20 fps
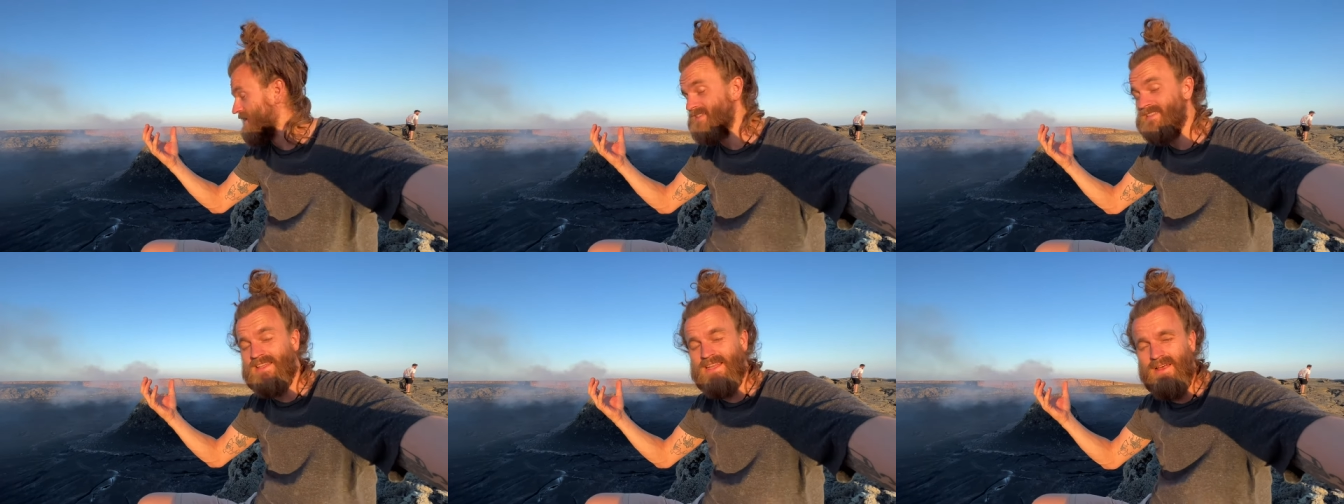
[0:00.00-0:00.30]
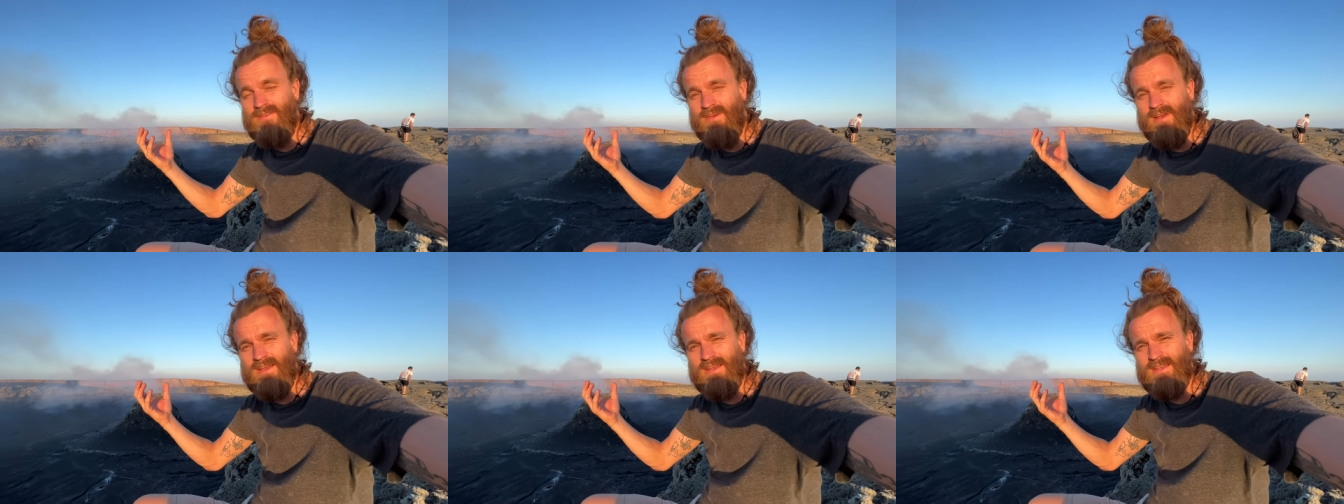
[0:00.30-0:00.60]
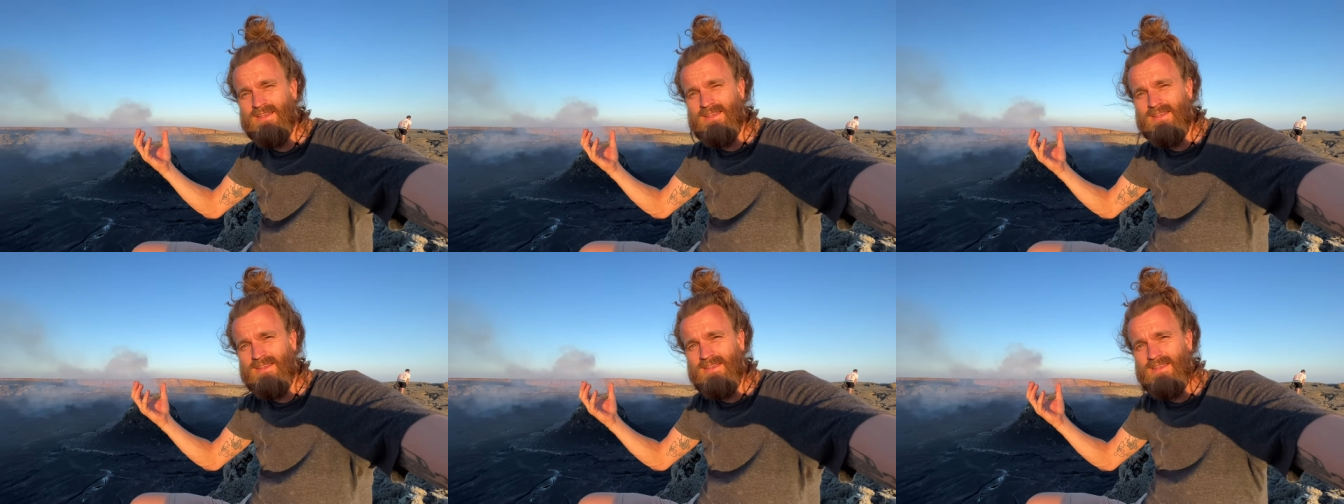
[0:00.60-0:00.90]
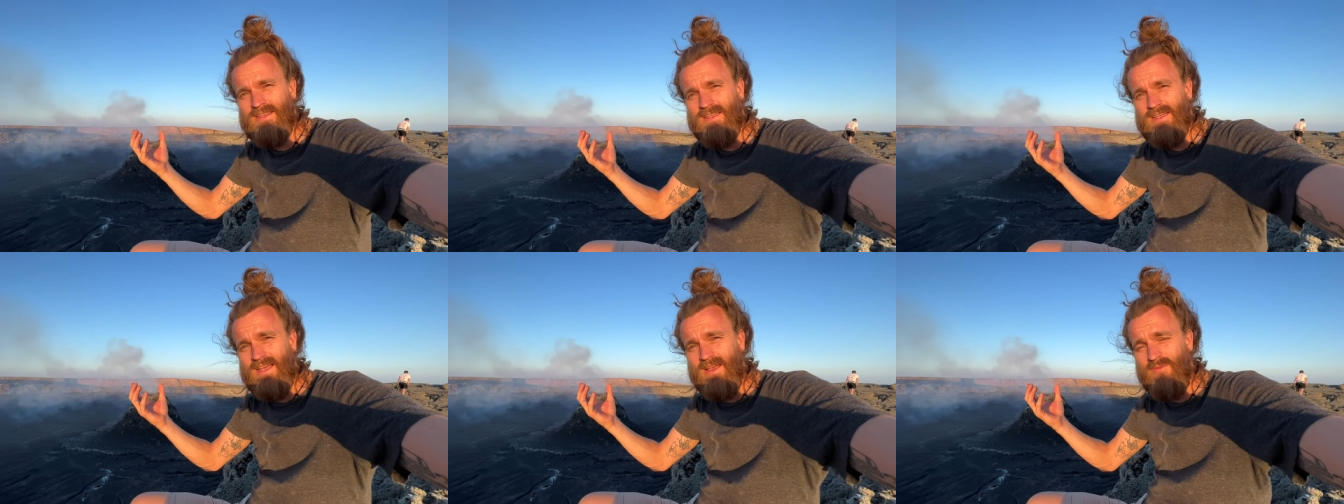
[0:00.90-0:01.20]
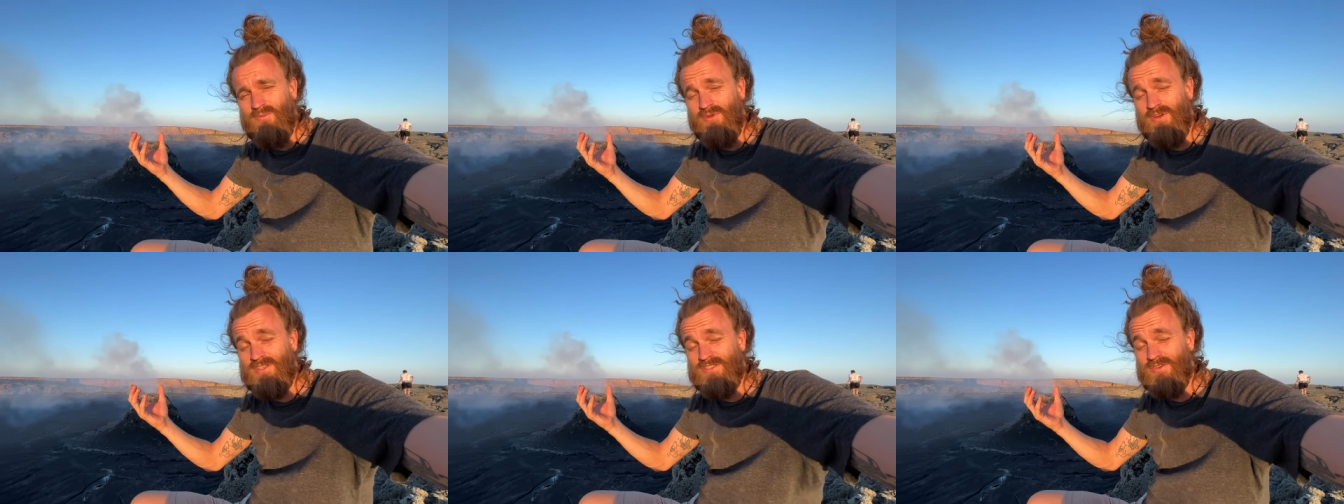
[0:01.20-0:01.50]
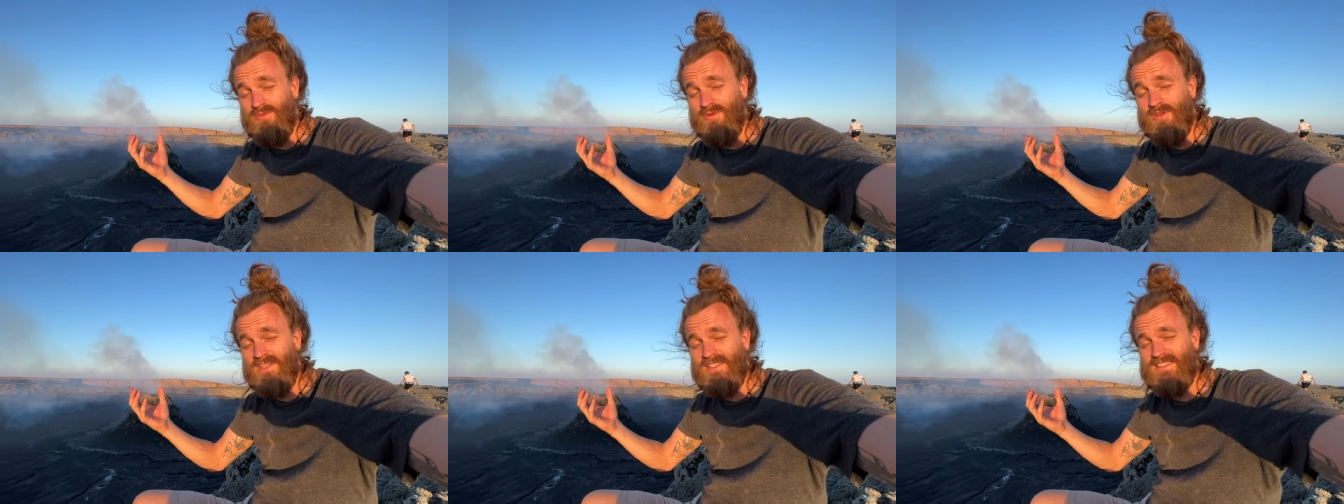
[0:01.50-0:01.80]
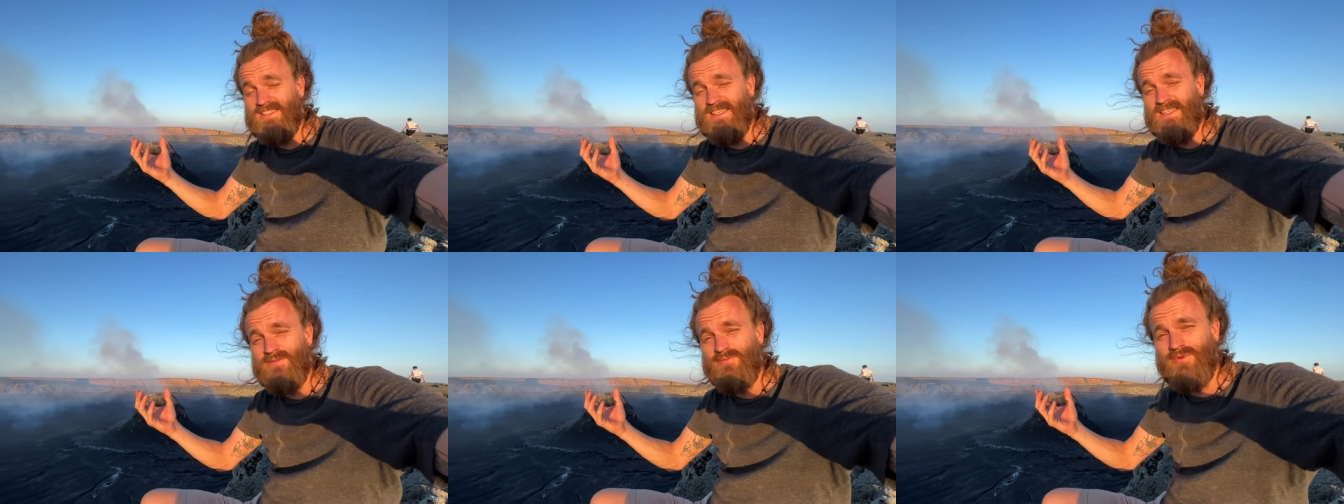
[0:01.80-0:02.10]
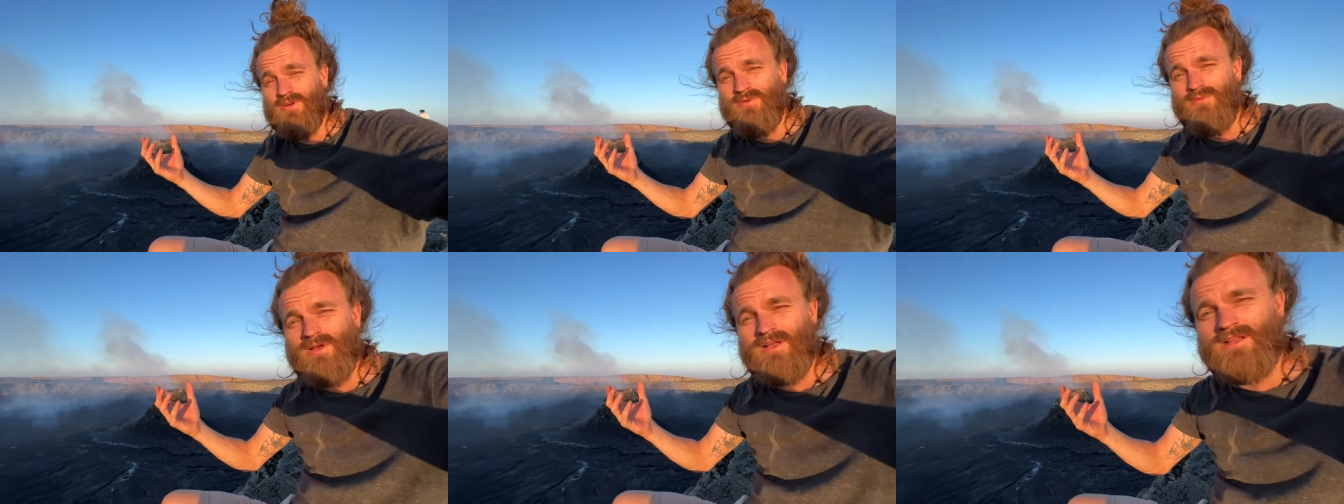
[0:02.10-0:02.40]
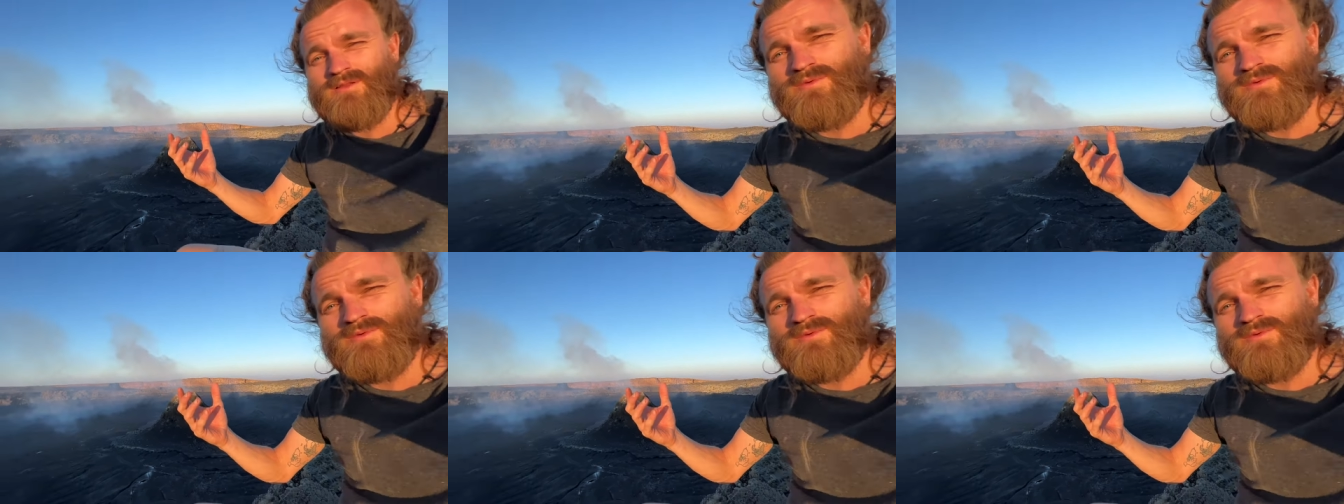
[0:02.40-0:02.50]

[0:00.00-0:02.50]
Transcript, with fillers: is the lava. I'm pretty sure we're gonna see it pretty well